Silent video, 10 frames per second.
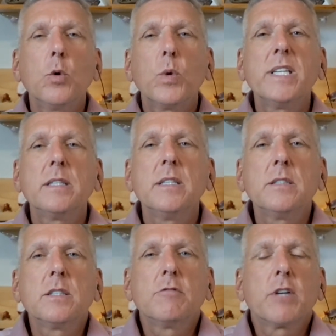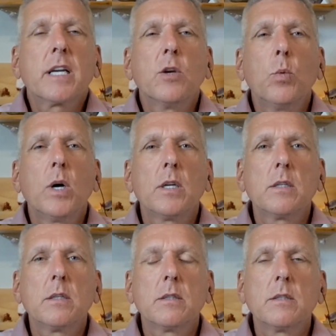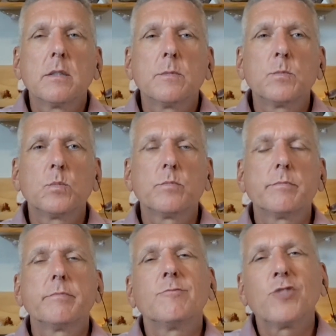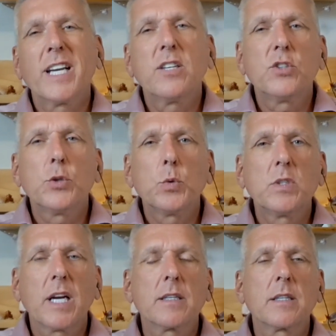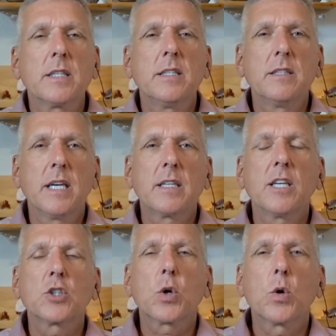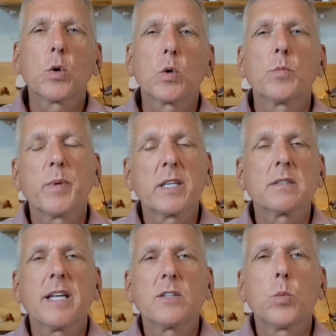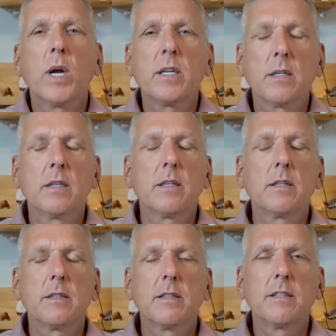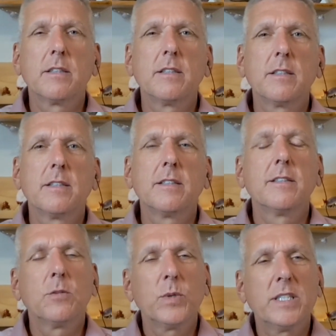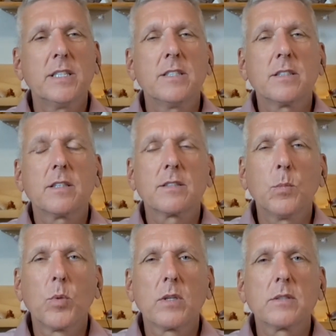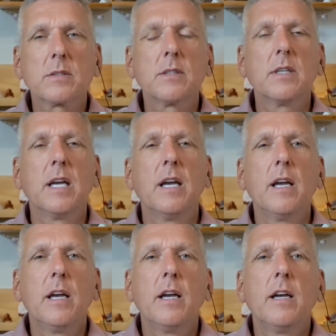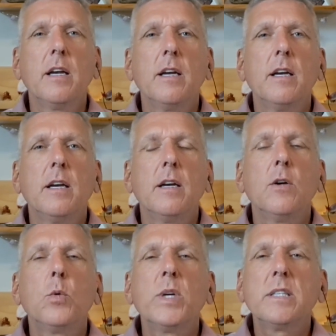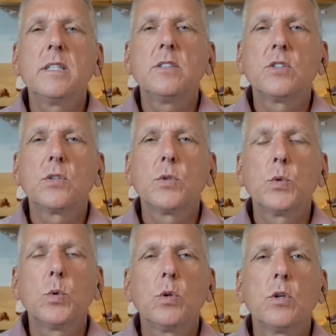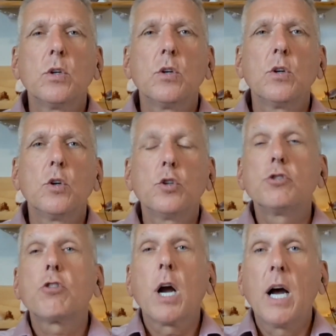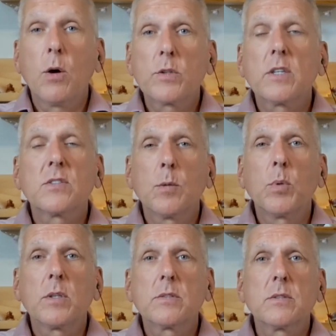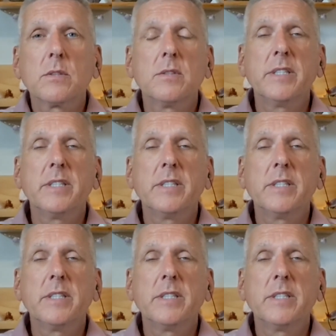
we teach in Reiki 1, Reiki 2, technically, in the Adhyashkohot, because that's when we teach the symbols. We teach to draw out the symbols,